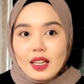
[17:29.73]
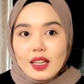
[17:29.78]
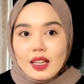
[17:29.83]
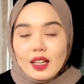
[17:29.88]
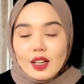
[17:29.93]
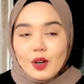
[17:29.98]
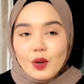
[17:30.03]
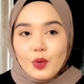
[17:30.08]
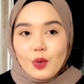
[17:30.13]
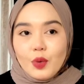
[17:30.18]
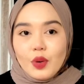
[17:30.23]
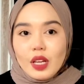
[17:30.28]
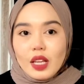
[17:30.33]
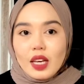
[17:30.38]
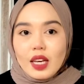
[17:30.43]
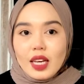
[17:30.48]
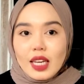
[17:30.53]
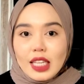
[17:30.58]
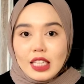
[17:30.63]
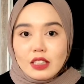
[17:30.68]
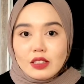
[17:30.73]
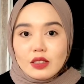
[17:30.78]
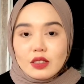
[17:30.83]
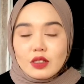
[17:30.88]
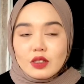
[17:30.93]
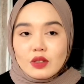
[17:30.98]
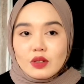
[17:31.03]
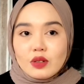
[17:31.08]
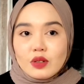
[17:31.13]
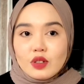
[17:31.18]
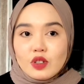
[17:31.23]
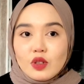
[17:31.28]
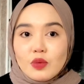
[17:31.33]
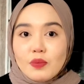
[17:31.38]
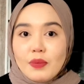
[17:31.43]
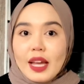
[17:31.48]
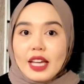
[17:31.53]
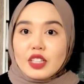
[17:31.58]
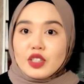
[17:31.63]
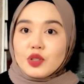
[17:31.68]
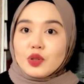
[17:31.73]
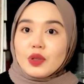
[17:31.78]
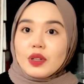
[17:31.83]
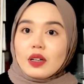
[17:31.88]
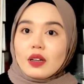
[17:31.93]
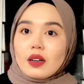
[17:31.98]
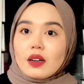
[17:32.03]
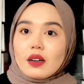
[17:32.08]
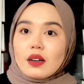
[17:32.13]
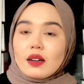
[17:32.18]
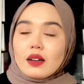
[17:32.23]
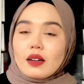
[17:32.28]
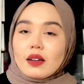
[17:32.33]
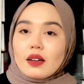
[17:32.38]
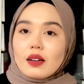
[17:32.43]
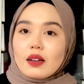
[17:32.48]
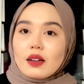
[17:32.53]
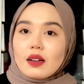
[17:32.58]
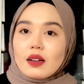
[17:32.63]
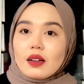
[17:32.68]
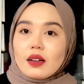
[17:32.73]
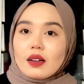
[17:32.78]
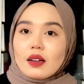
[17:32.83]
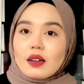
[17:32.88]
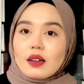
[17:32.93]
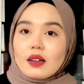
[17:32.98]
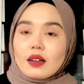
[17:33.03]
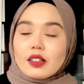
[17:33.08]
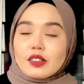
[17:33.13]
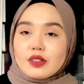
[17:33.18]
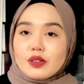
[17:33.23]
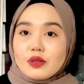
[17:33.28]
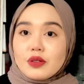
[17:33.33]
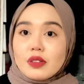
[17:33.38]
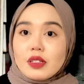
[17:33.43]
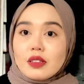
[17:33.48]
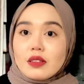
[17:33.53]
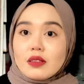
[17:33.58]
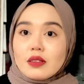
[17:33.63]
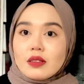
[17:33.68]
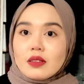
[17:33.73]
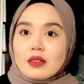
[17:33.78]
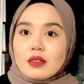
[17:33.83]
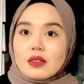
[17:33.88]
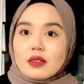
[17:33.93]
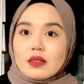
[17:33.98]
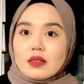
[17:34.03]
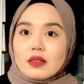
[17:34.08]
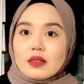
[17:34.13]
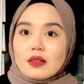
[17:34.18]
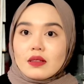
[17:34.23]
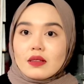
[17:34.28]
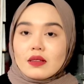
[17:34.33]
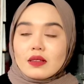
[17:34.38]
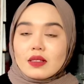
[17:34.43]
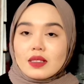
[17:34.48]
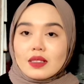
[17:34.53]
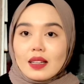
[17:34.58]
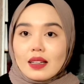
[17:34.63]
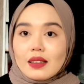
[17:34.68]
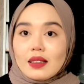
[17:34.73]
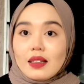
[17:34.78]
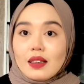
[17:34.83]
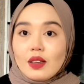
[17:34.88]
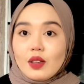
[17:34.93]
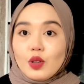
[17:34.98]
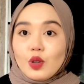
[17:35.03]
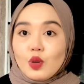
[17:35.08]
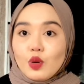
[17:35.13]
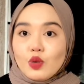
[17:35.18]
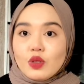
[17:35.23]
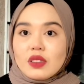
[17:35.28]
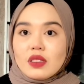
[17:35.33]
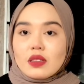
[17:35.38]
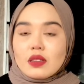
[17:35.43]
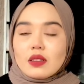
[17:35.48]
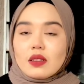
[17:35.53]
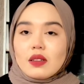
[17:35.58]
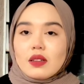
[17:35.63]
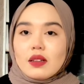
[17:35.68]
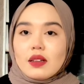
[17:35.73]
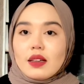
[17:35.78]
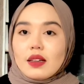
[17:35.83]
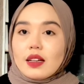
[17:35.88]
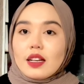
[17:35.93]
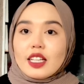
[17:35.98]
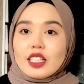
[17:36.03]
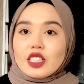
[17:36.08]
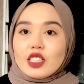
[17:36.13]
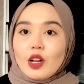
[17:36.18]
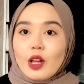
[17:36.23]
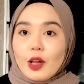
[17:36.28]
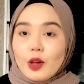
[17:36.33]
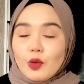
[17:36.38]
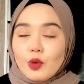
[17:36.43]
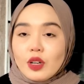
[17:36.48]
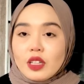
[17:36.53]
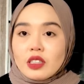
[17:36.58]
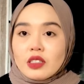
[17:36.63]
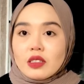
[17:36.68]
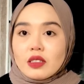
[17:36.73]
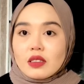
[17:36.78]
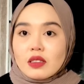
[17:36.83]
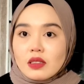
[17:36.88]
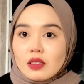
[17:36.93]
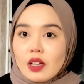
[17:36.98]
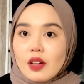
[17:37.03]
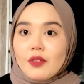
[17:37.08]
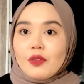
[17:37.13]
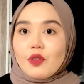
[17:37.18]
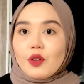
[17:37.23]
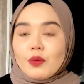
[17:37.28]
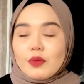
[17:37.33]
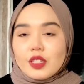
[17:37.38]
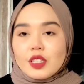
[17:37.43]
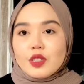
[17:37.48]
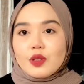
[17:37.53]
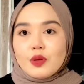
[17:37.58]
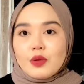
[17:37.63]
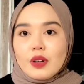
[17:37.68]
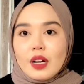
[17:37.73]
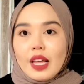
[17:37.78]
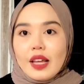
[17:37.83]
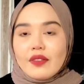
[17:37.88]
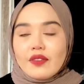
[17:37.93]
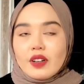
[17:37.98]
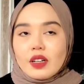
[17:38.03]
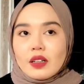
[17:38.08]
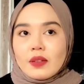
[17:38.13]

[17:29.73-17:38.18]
we need to make sure the students starting use the English language start from the school level.